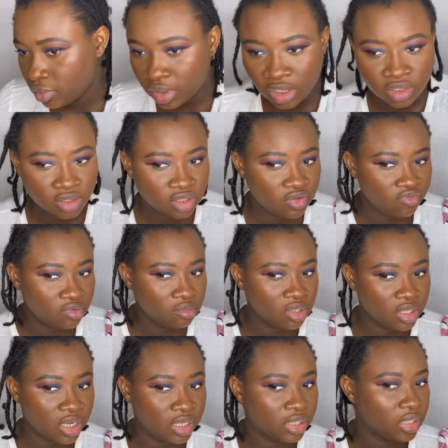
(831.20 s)
And it's giving me
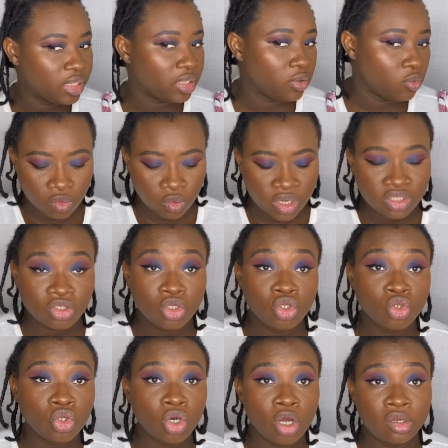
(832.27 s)
kind of like a wet
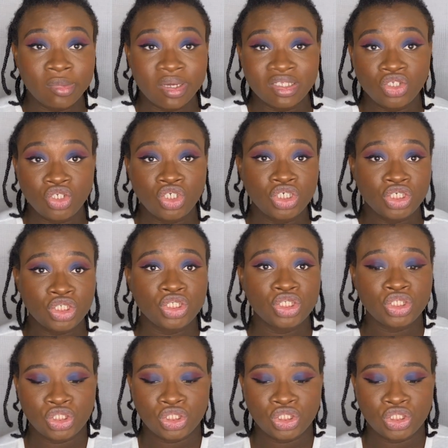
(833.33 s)
look on my cheeks.